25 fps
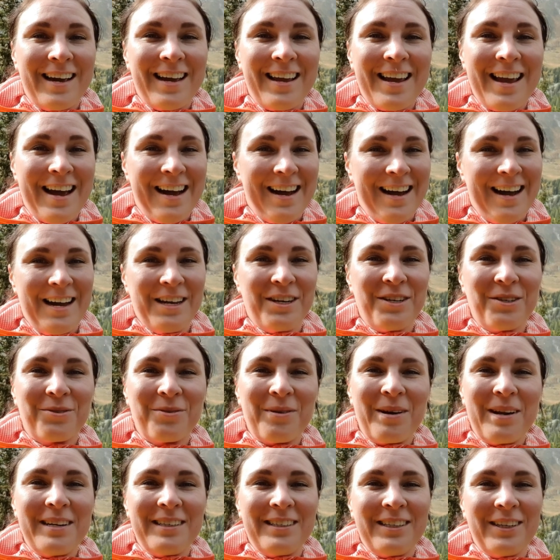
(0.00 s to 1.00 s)
yeah, I just
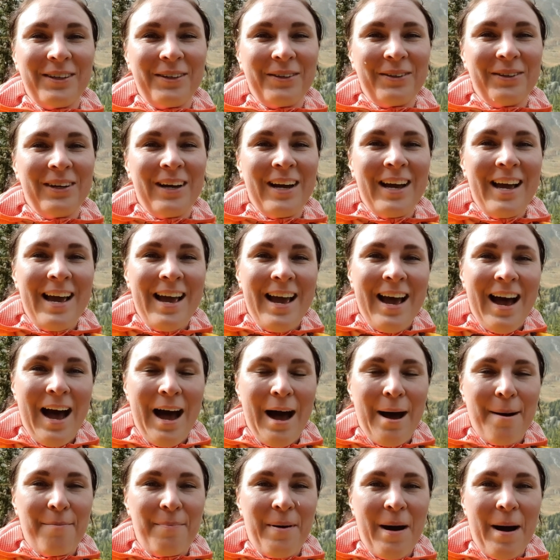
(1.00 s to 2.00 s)
wanted to
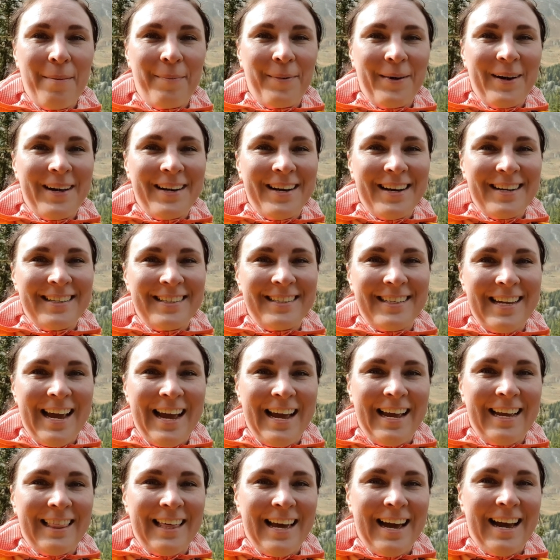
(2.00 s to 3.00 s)
pop on and
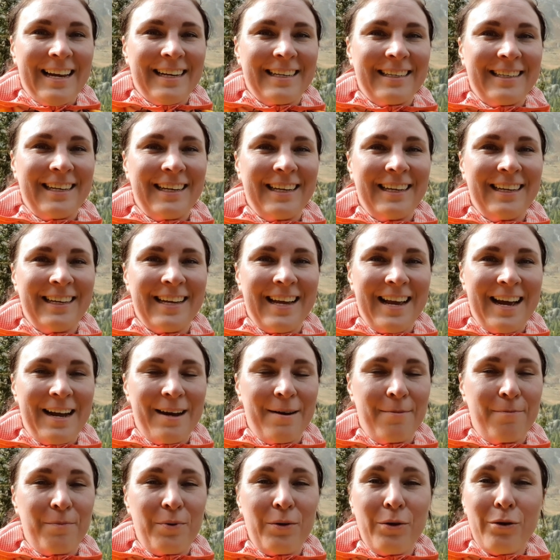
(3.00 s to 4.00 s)
say that, yeah,
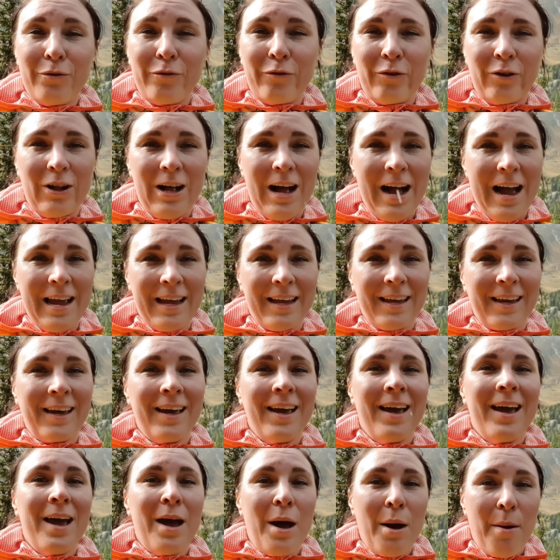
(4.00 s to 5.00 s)
beautiful hike,
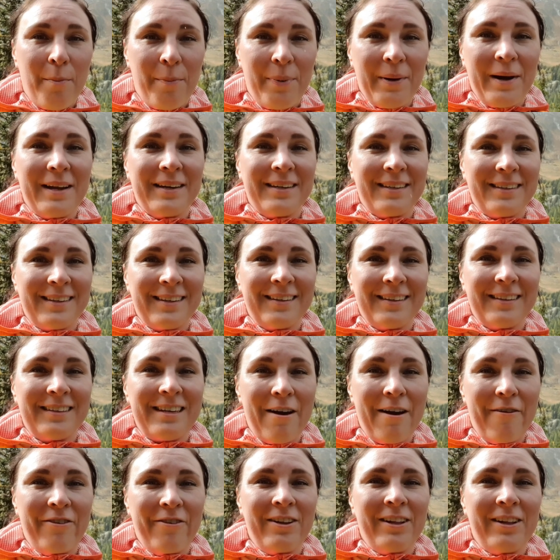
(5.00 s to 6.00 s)
but
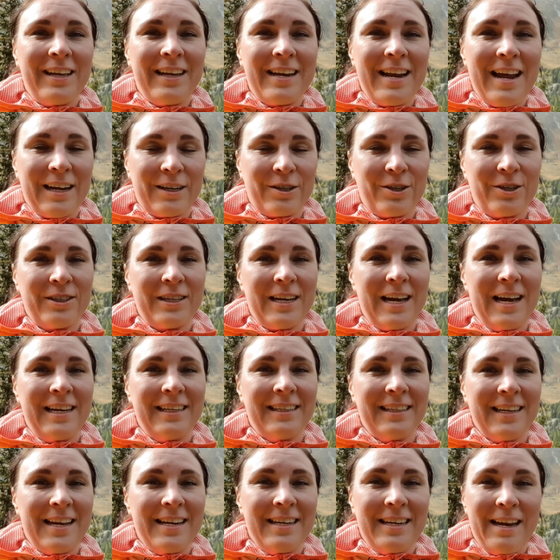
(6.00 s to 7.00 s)
definitely an
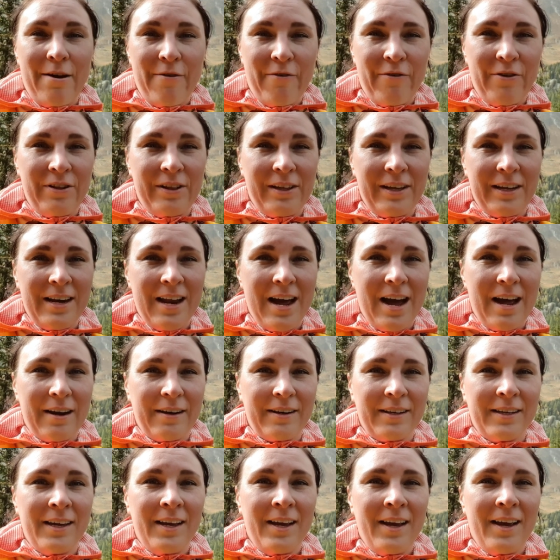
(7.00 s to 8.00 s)
exercise and definitely
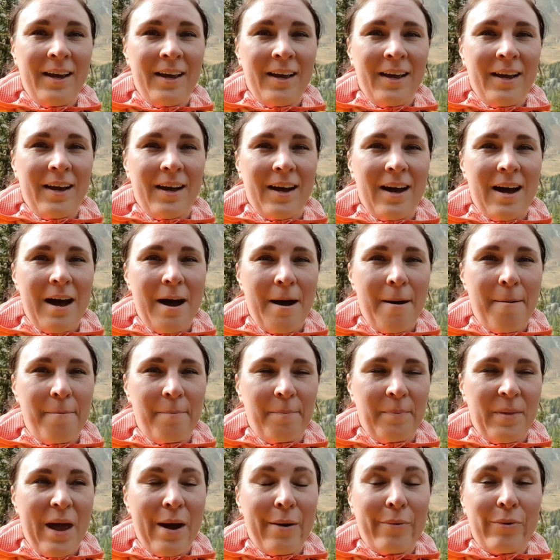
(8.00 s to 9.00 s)
not,
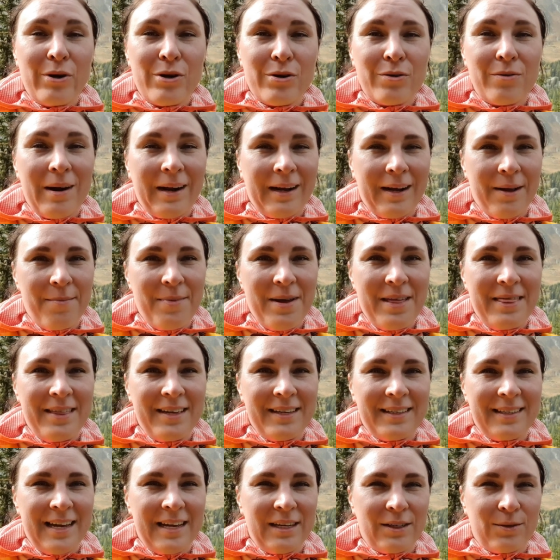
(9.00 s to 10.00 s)
I wouldn't recommend
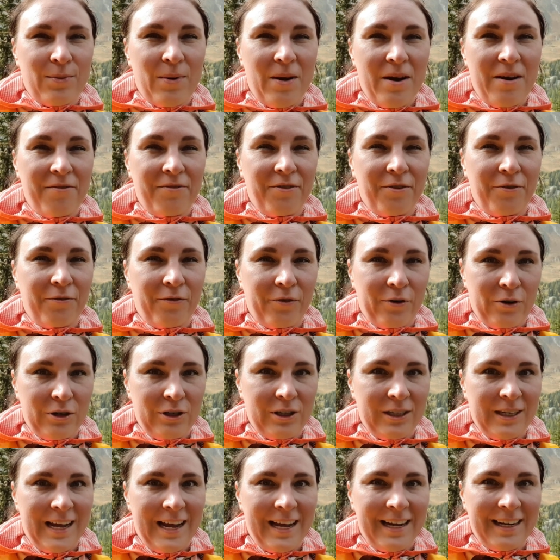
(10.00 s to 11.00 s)
this as one of the
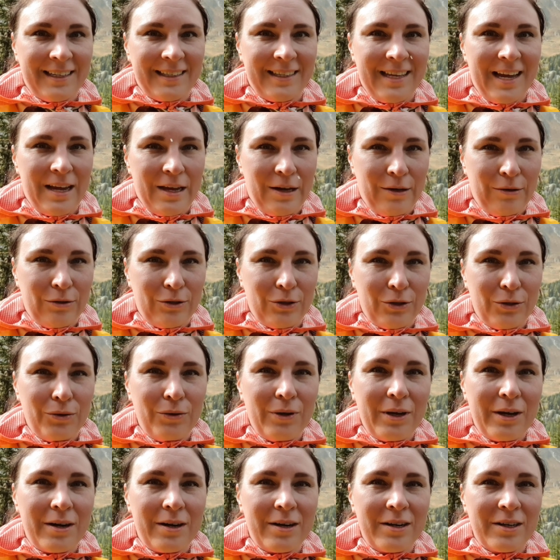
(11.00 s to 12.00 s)
first hikes that you do
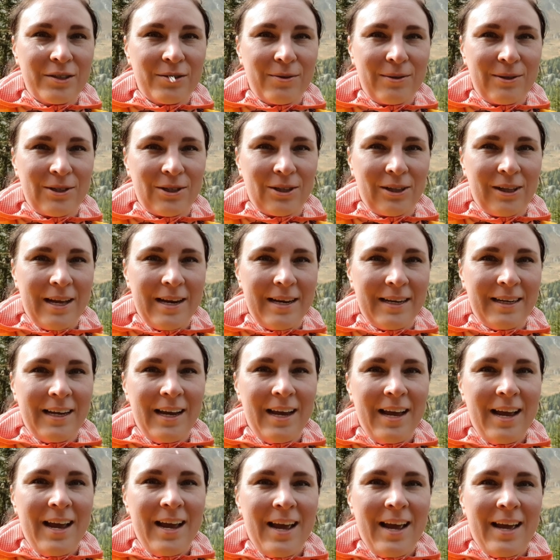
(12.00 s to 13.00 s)
here in Switzerland.
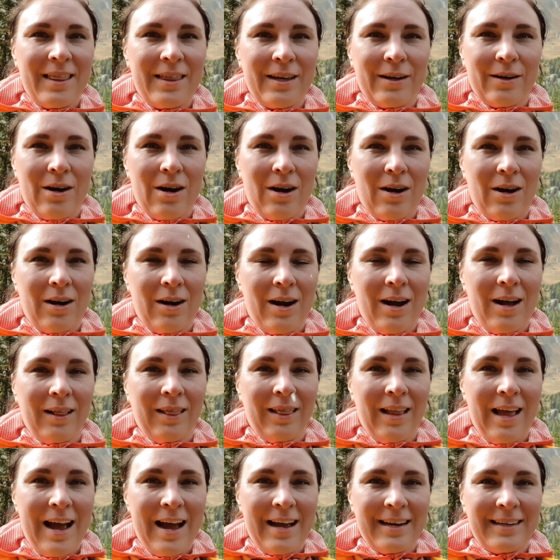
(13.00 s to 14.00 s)
There are a
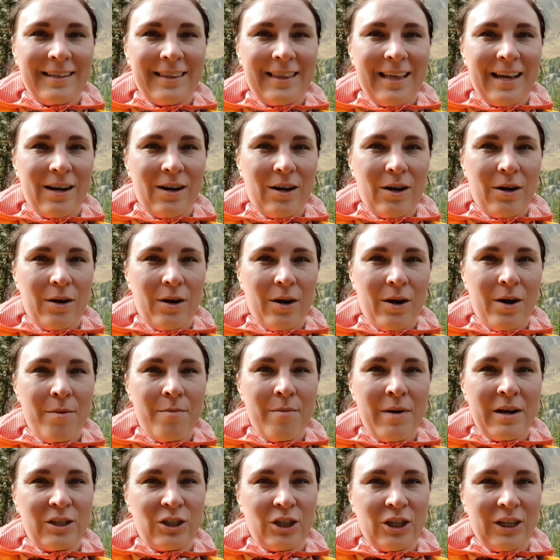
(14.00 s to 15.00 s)
lot that are
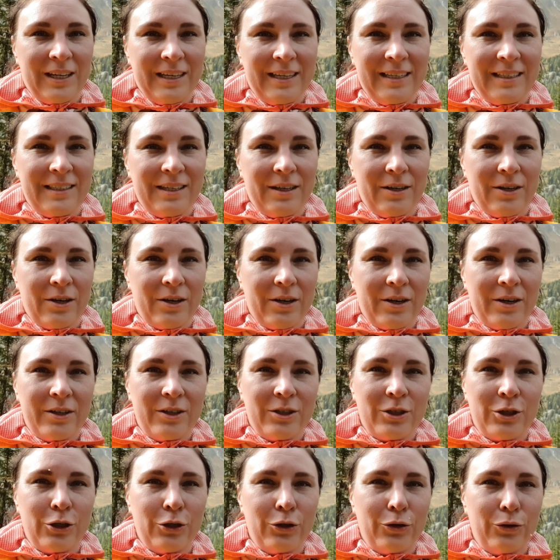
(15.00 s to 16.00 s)
much easier
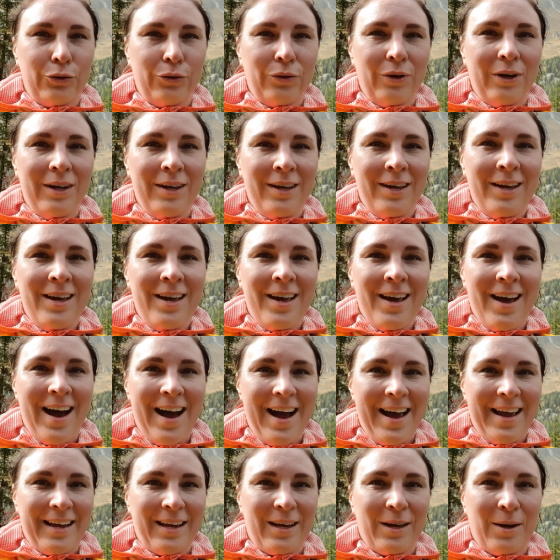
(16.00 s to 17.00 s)
to
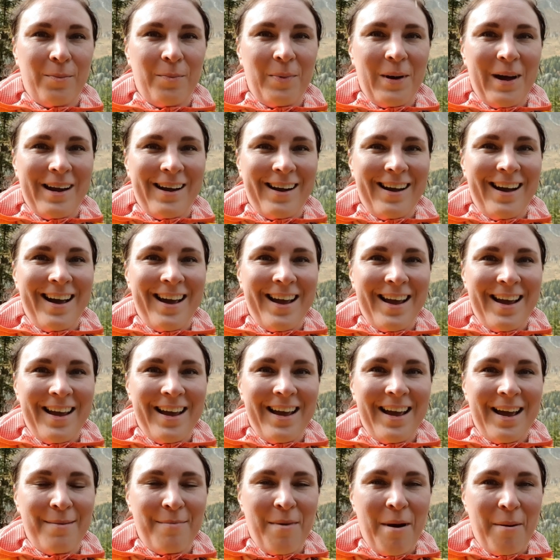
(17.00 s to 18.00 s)
hike, but
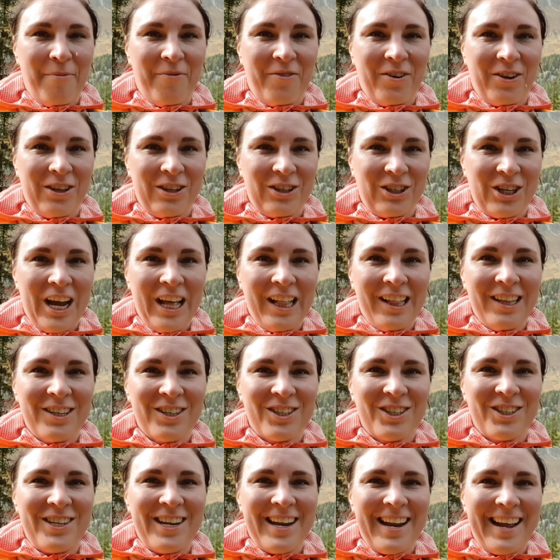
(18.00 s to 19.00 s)
I am up for the
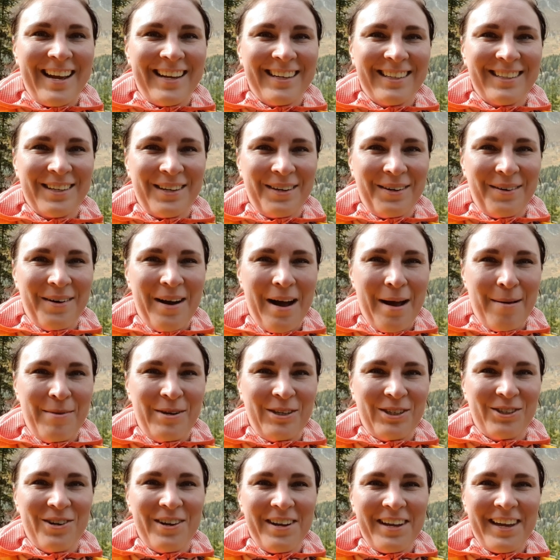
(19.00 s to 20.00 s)
challenge today, so I'm
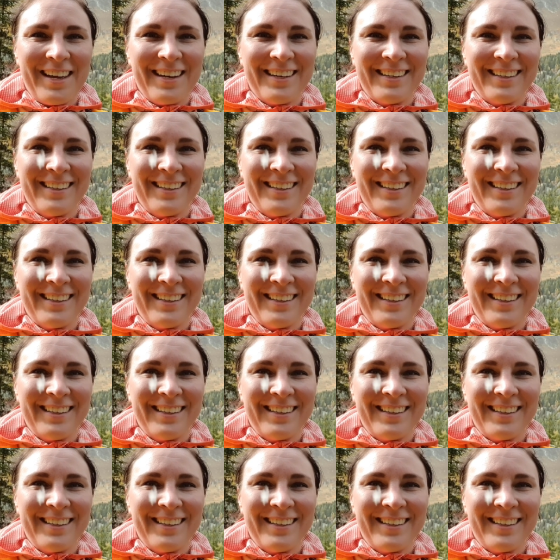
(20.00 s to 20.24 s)
enjoying it.